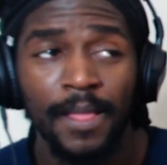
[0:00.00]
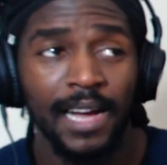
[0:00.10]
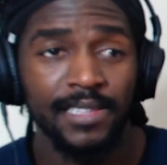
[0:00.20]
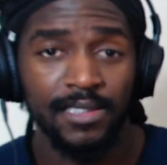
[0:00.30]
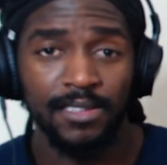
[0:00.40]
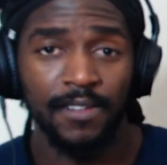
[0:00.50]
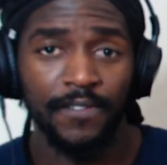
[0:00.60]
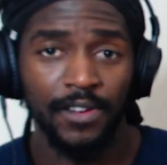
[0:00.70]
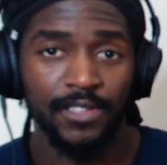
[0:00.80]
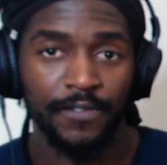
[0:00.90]
as this is the
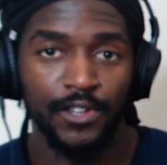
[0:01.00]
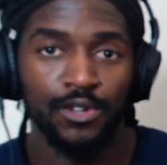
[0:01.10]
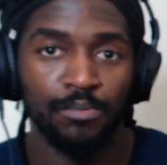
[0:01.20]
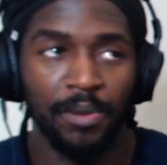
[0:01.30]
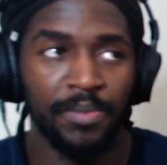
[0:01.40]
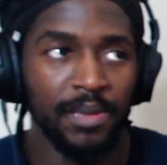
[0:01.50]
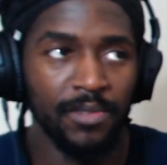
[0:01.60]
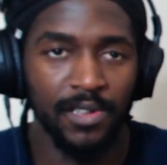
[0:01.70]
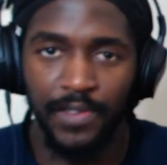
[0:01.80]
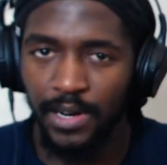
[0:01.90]
first official Bobby
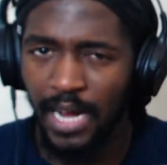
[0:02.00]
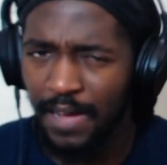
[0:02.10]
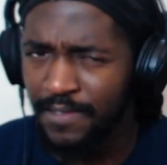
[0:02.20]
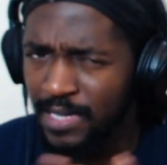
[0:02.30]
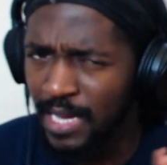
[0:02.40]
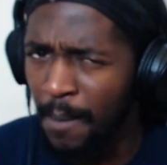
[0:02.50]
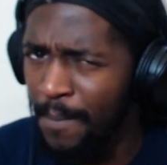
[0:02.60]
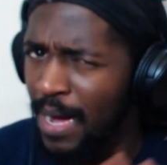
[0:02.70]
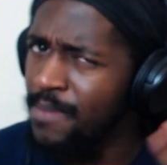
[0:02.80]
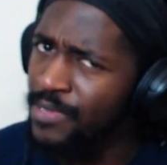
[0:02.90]
music video that I've seen
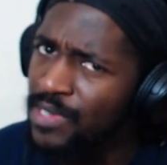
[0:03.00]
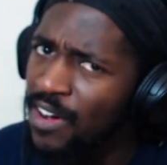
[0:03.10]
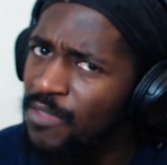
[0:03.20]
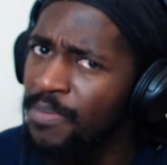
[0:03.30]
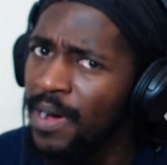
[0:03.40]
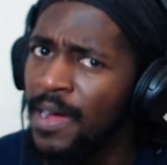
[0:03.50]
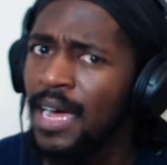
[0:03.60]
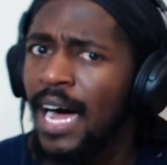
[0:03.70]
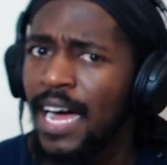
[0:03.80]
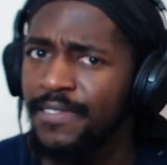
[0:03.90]
by himself, but
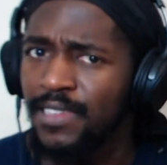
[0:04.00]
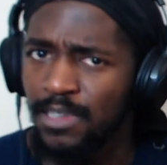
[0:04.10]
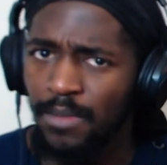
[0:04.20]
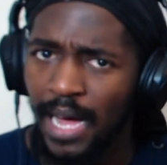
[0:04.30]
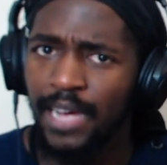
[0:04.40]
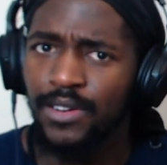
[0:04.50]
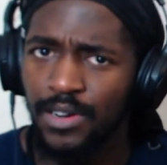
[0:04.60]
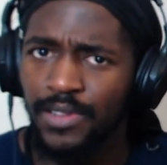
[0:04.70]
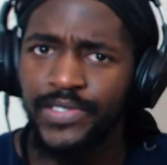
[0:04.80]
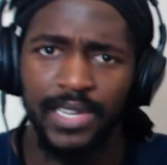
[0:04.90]
I have seen some Icon
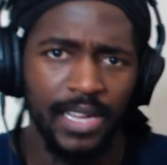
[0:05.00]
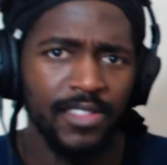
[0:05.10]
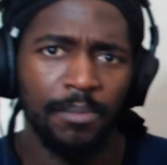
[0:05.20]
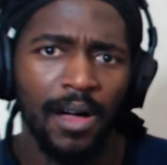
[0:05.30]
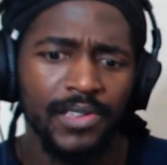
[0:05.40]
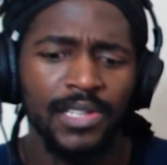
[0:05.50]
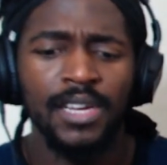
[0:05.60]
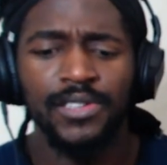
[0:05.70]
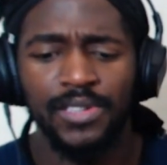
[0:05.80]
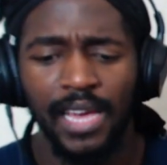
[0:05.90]
content in the past.
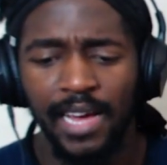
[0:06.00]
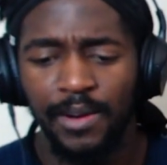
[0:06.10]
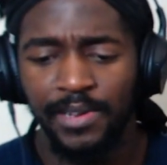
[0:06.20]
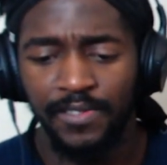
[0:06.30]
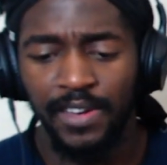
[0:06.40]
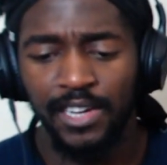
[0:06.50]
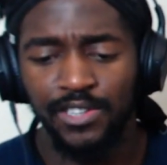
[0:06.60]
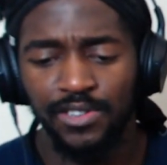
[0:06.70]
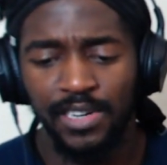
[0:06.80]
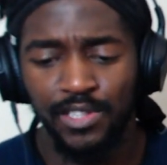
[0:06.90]
So yeah, anyways, if you guys
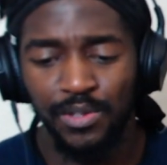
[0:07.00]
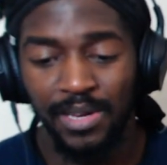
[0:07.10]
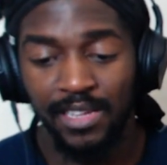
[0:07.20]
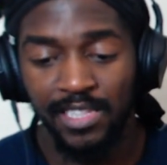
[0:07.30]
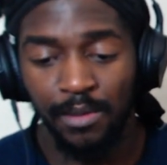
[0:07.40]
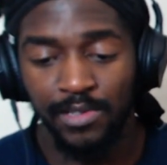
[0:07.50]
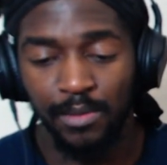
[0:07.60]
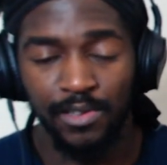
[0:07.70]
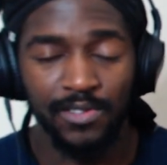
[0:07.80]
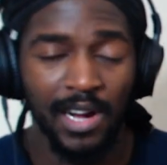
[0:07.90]
enjoyed this, do hit a thumbs
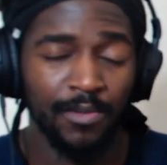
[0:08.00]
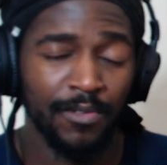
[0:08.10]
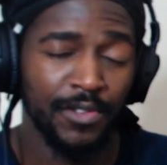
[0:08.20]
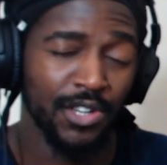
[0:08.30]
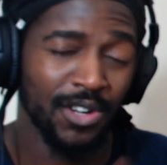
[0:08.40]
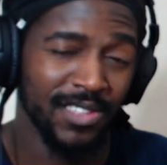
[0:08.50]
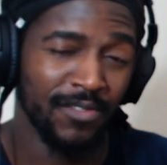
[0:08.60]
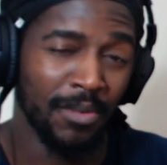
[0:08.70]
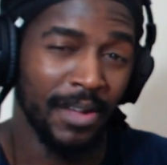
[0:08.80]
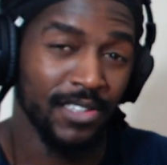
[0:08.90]
up, subscribe for future
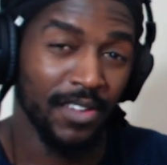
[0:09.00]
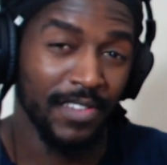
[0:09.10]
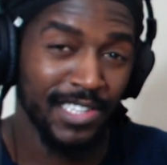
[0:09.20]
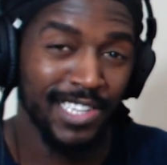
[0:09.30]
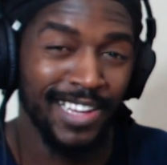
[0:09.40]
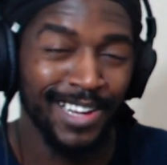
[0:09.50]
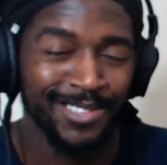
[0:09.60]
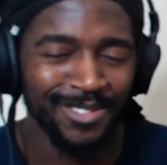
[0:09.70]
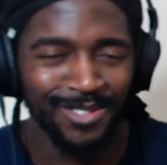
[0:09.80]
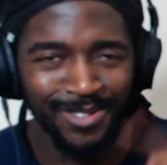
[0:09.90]
content from myself. I'll see you guys
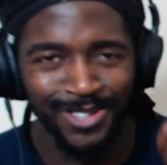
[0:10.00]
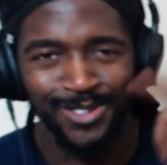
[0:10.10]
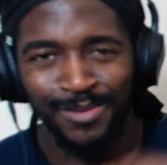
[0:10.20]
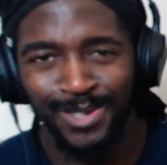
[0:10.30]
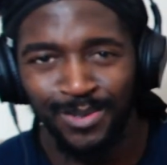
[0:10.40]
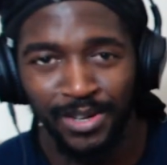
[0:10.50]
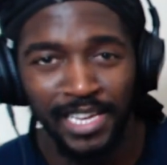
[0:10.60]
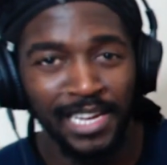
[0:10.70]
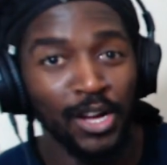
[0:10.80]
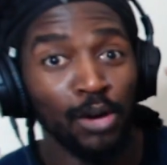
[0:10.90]
soon. Chris Still Be
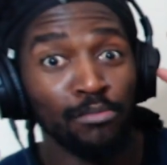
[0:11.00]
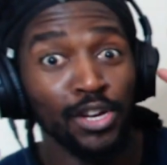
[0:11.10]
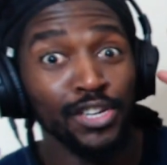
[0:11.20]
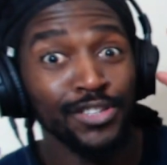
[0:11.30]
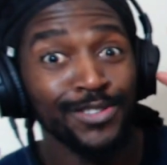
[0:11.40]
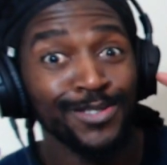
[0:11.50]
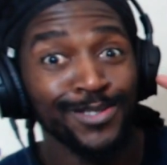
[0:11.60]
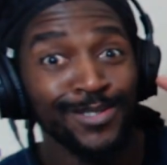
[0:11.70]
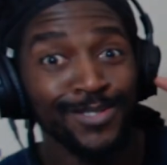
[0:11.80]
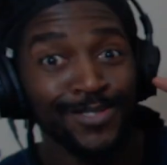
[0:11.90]
Talking. Peace.